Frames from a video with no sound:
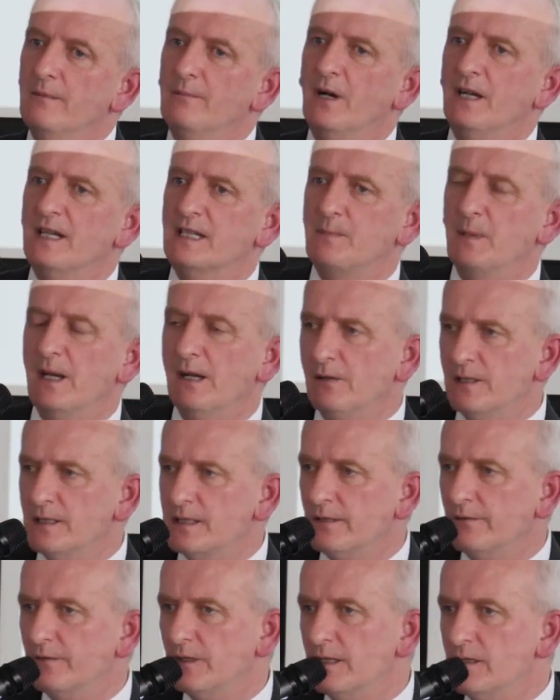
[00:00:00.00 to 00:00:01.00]
my
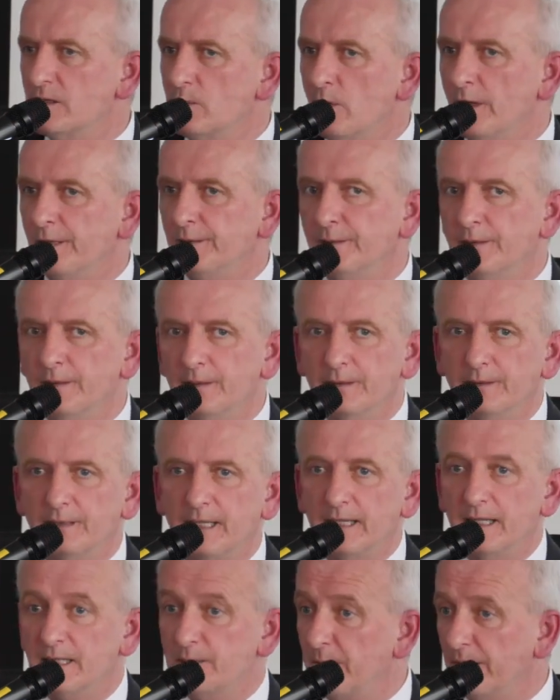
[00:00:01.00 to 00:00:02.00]
experience of it is one
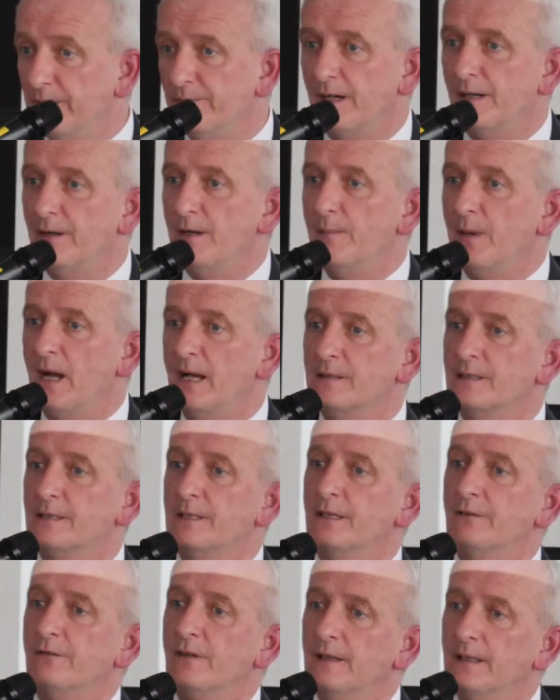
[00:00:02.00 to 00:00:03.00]
that has been very
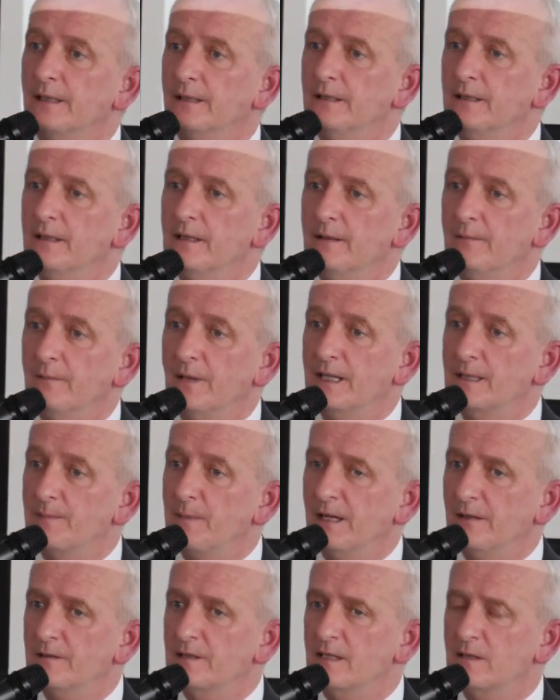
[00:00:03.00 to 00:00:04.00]
positive. My
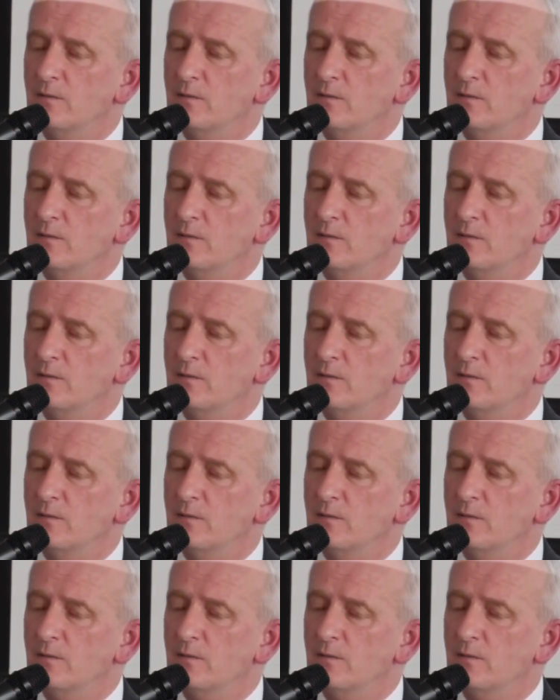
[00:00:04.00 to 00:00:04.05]
experience